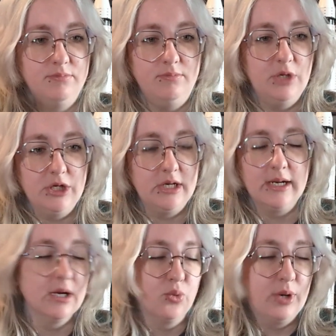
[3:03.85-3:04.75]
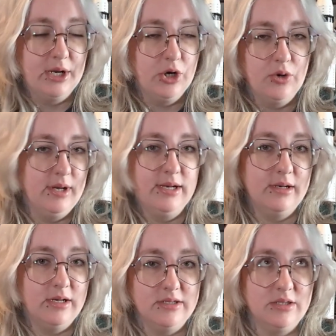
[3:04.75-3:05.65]
millionaire widow
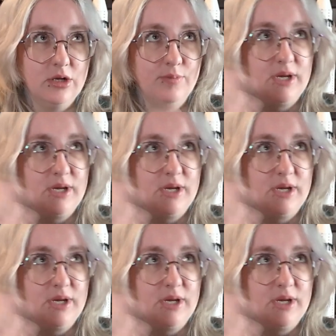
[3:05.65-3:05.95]
and is their